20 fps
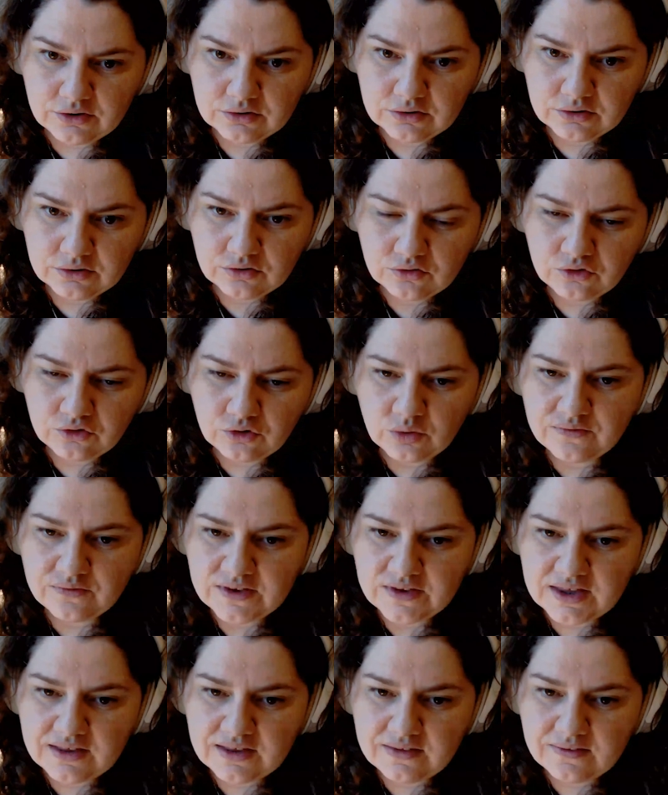So if
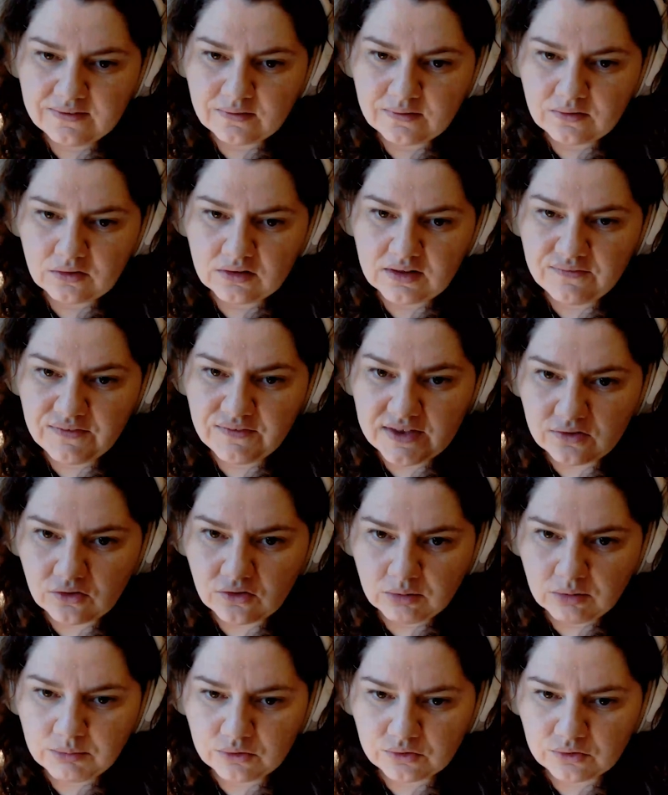he's
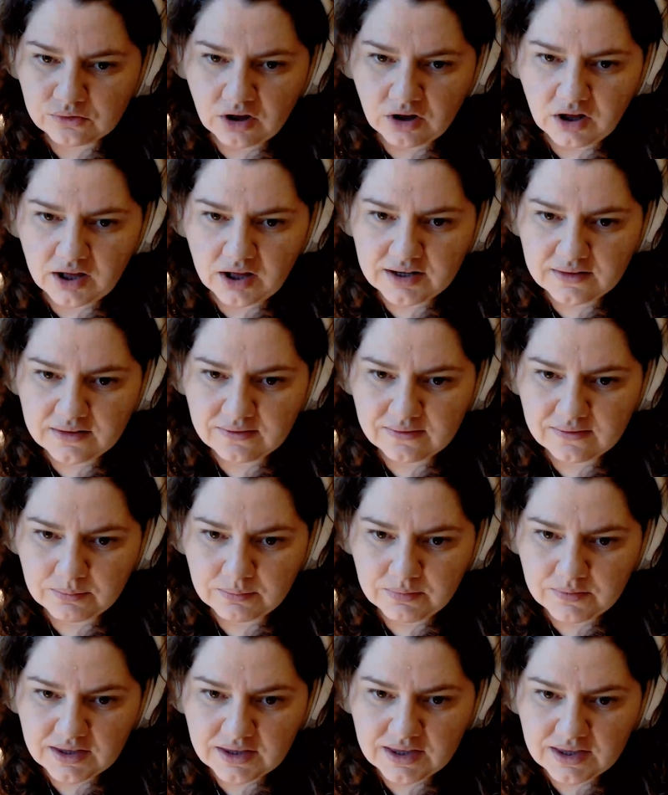almost caught in
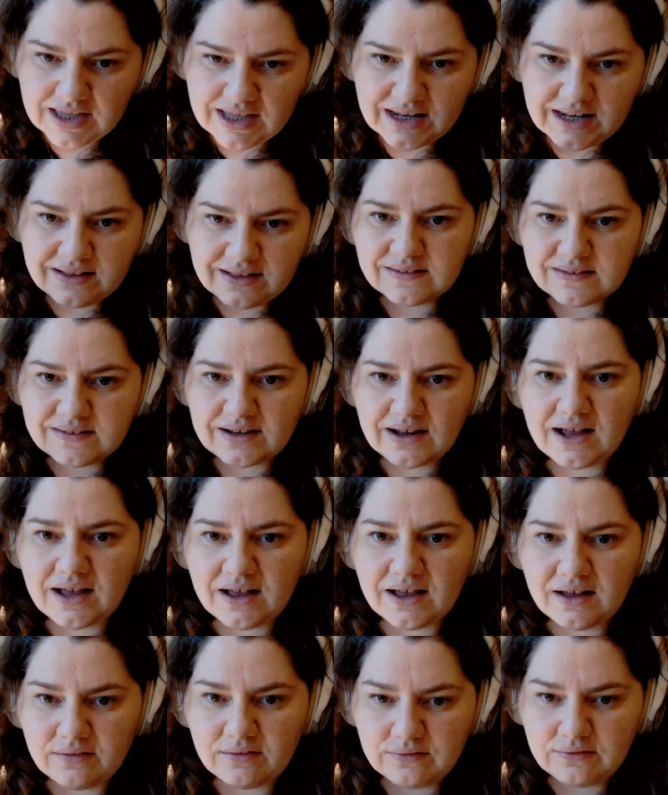something, he needs to
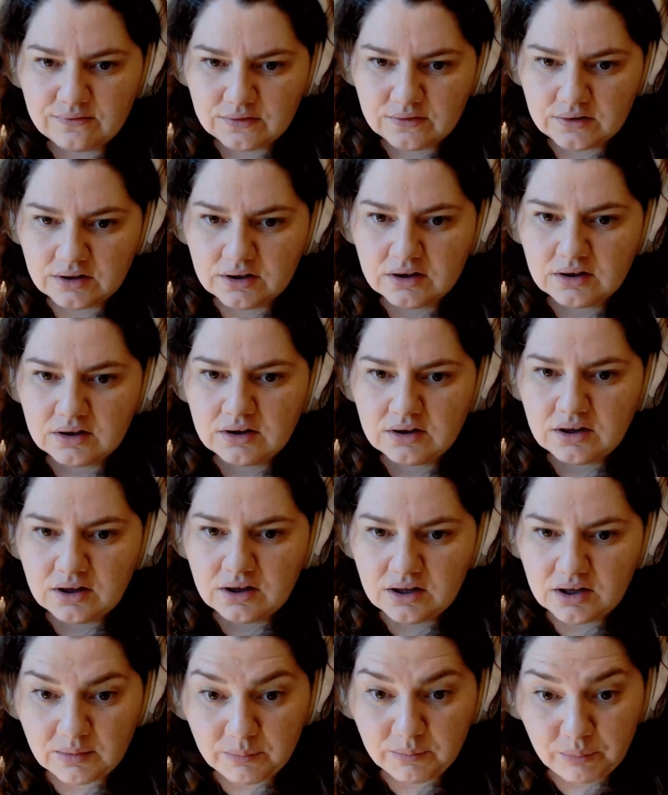have
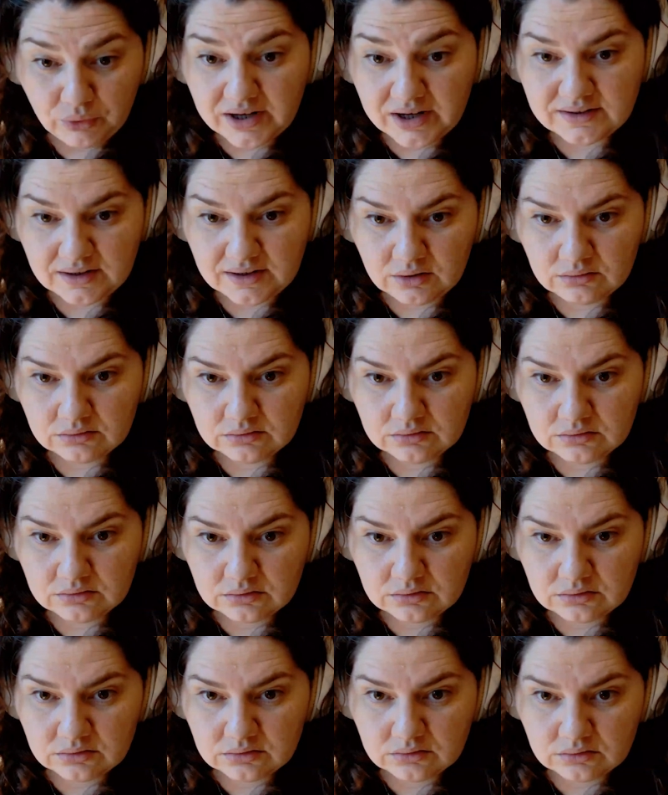a breakdown,
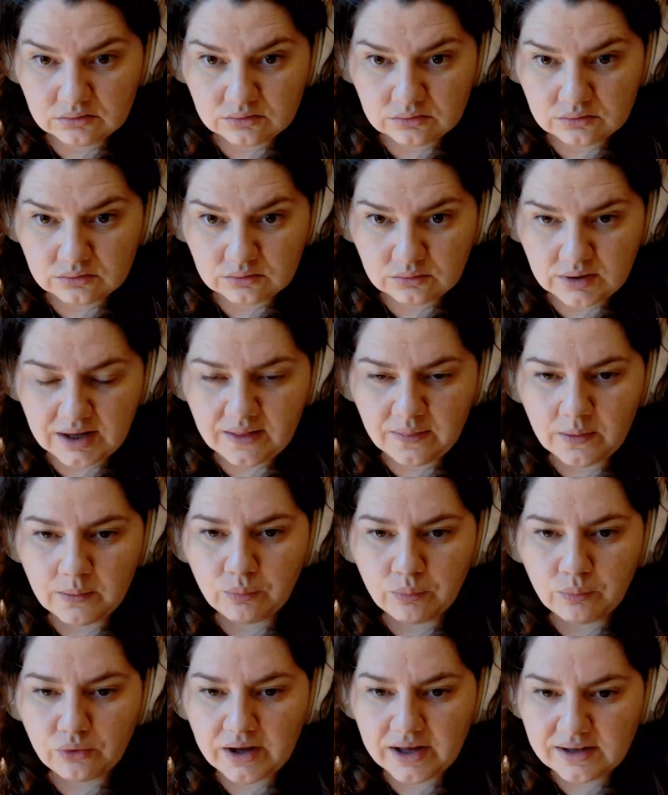right? And the
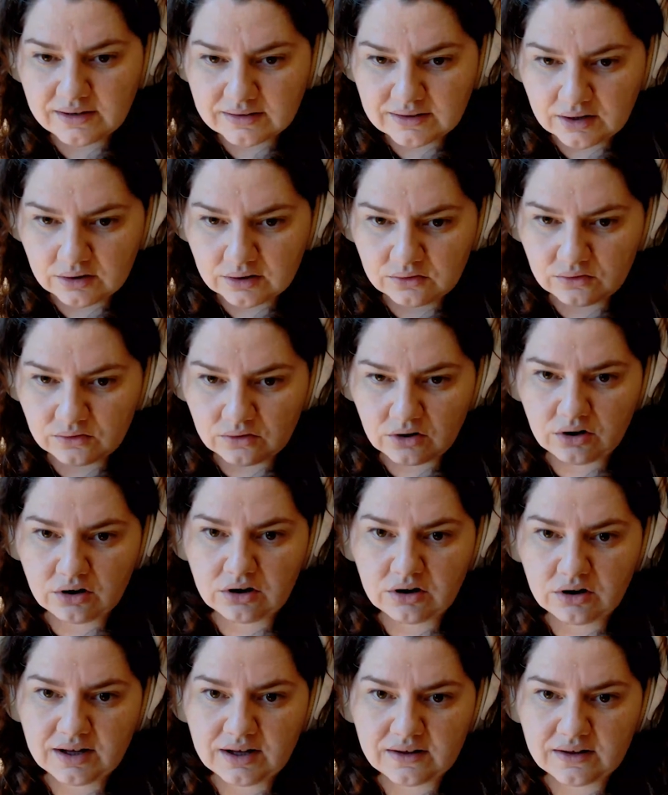breakdowns
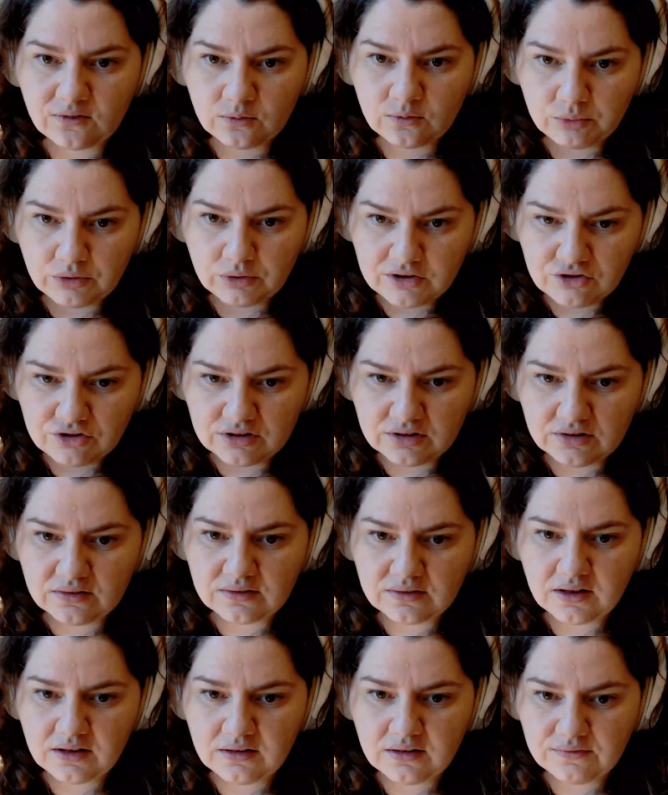are expressions
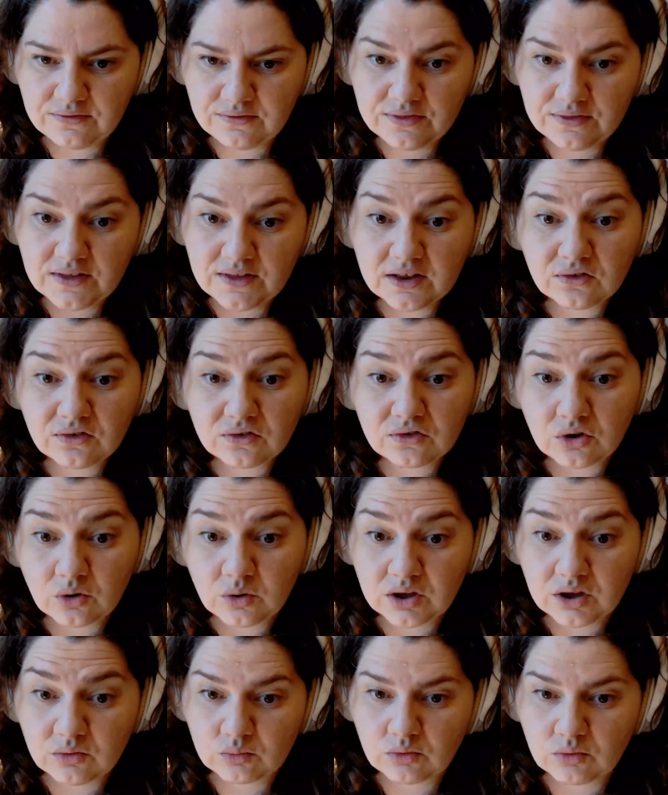of things
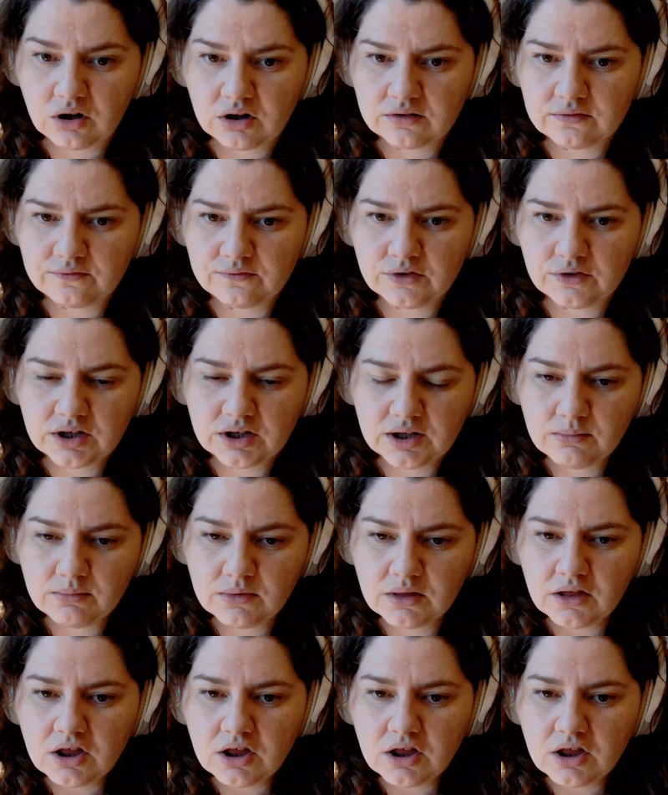going wrong for him.